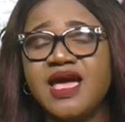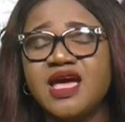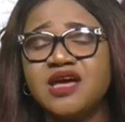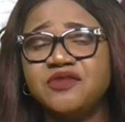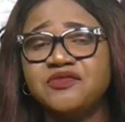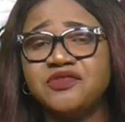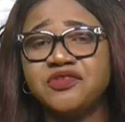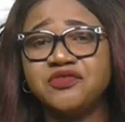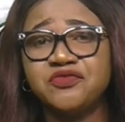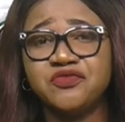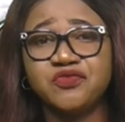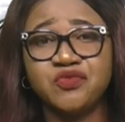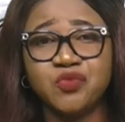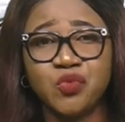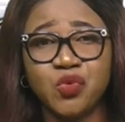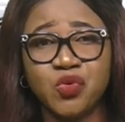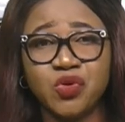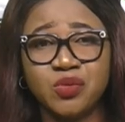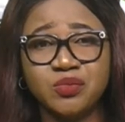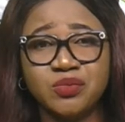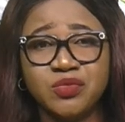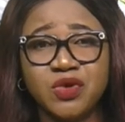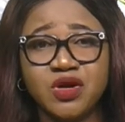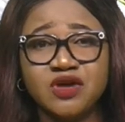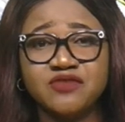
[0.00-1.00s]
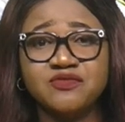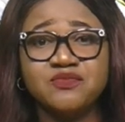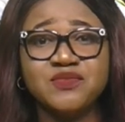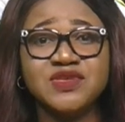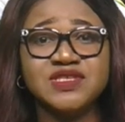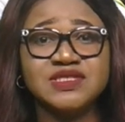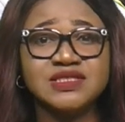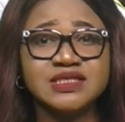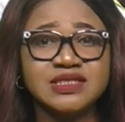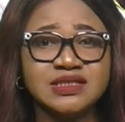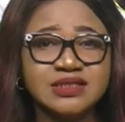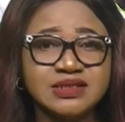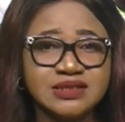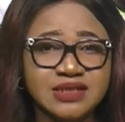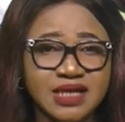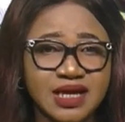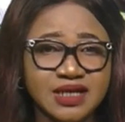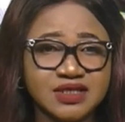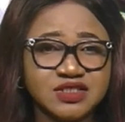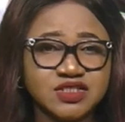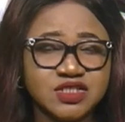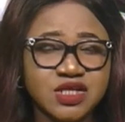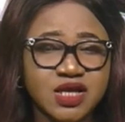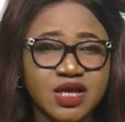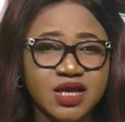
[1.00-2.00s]
every form of
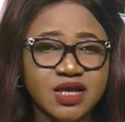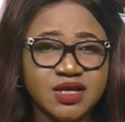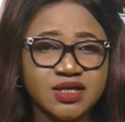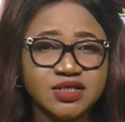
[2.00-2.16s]
misconduct